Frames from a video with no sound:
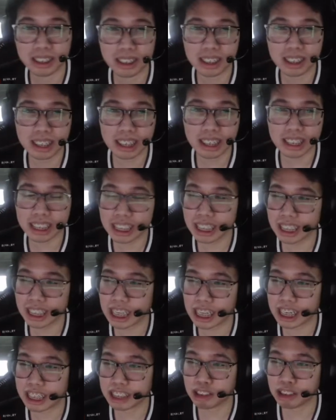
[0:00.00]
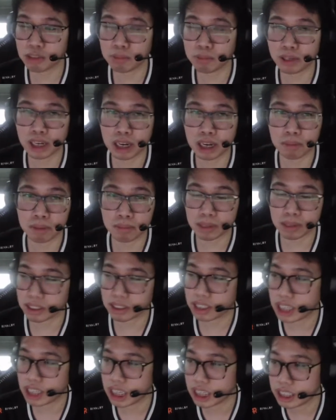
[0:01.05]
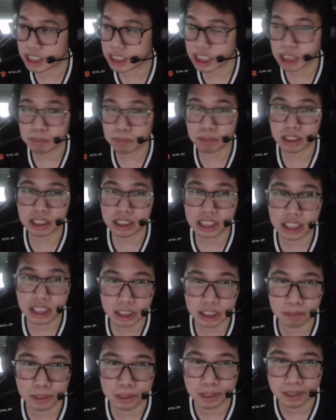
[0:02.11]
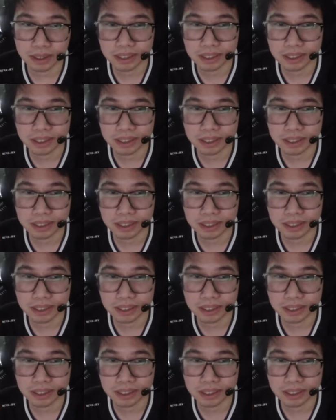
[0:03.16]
I think they are super happy because they skipped this interview.